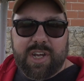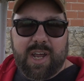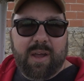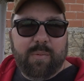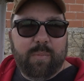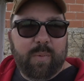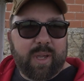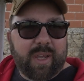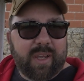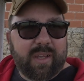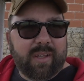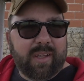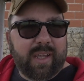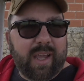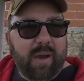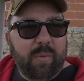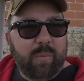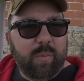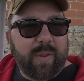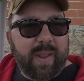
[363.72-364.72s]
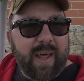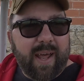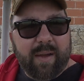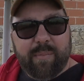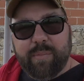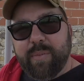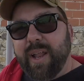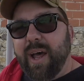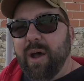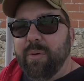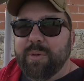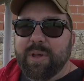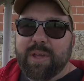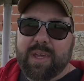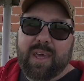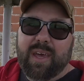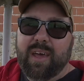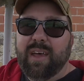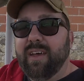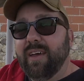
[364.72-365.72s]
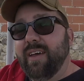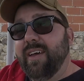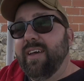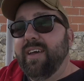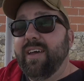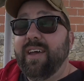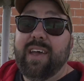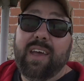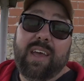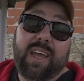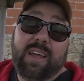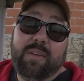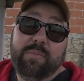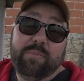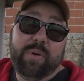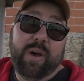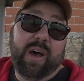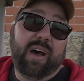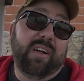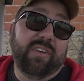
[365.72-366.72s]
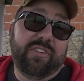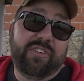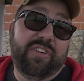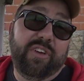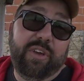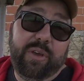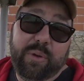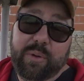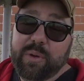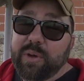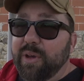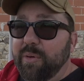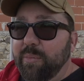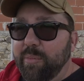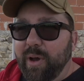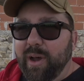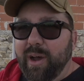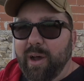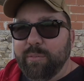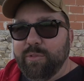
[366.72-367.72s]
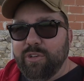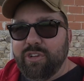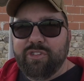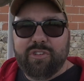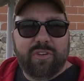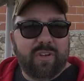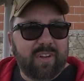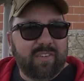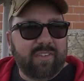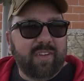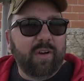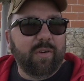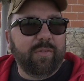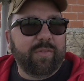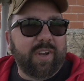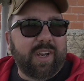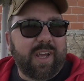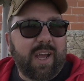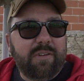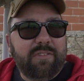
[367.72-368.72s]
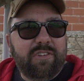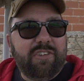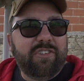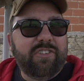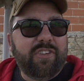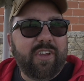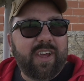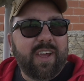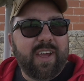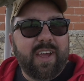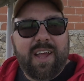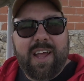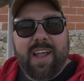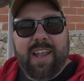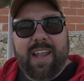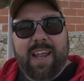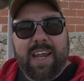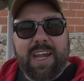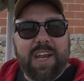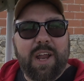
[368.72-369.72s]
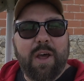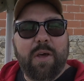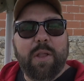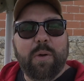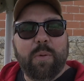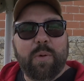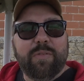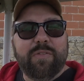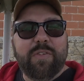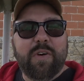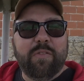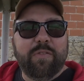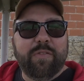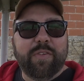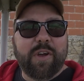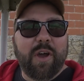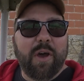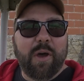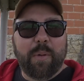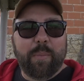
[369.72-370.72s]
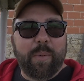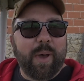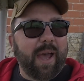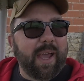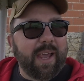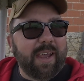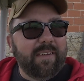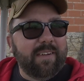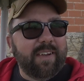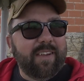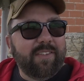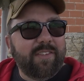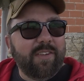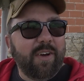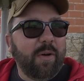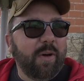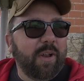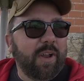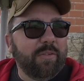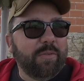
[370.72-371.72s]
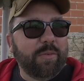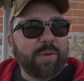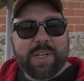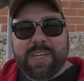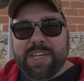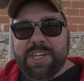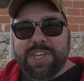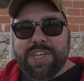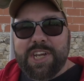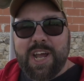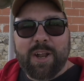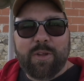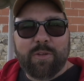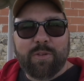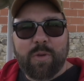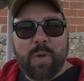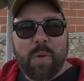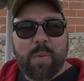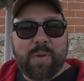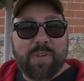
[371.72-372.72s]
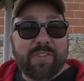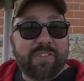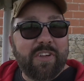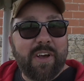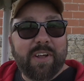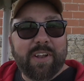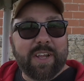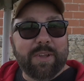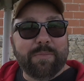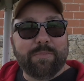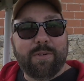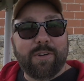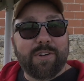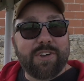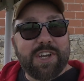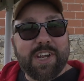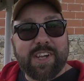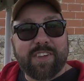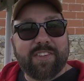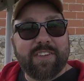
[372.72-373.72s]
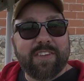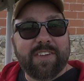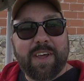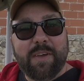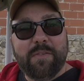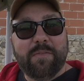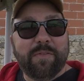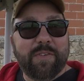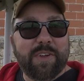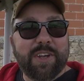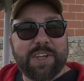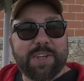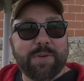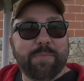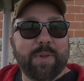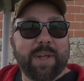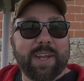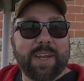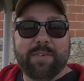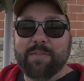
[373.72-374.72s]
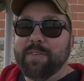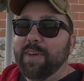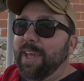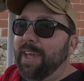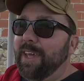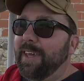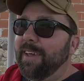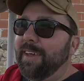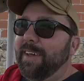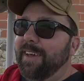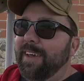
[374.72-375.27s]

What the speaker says: out, and we can get on with that. But that'll be in part 2. But I'm just doing this little video just to let you know that we've not forgotten about you, and it's not another one of these channels where we start these projects and don't finish a bloody thing.